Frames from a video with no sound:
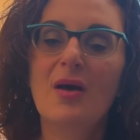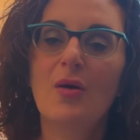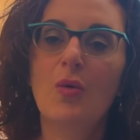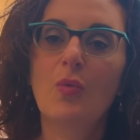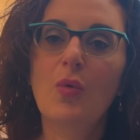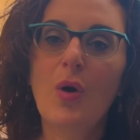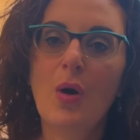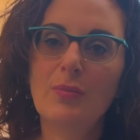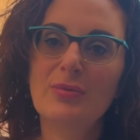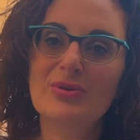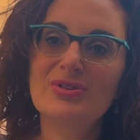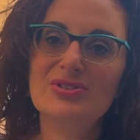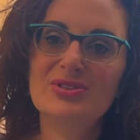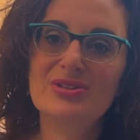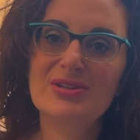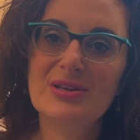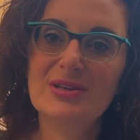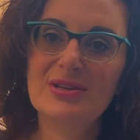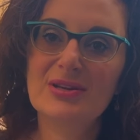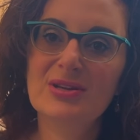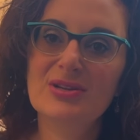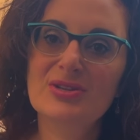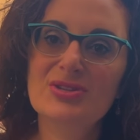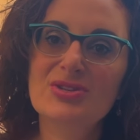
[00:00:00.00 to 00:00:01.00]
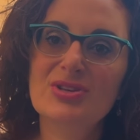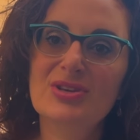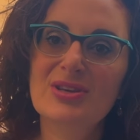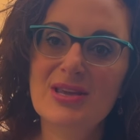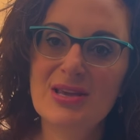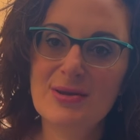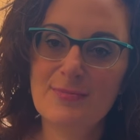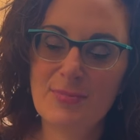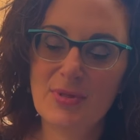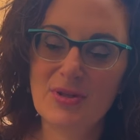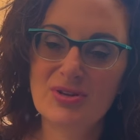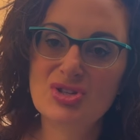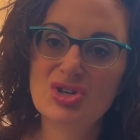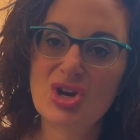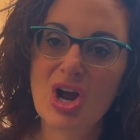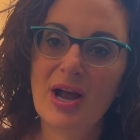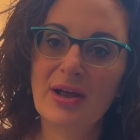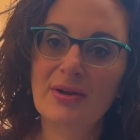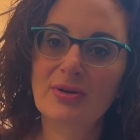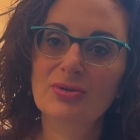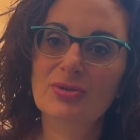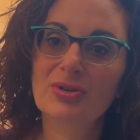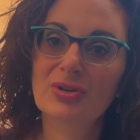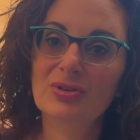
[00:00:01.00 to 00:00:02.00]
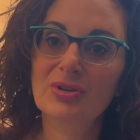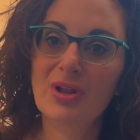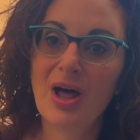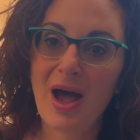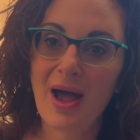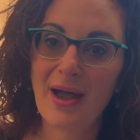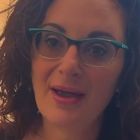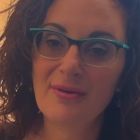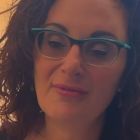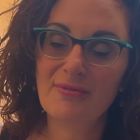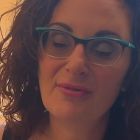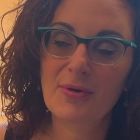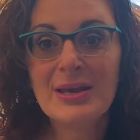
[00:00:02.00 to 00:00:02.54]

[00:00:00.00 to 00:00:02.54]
what was needed to keep the child alive.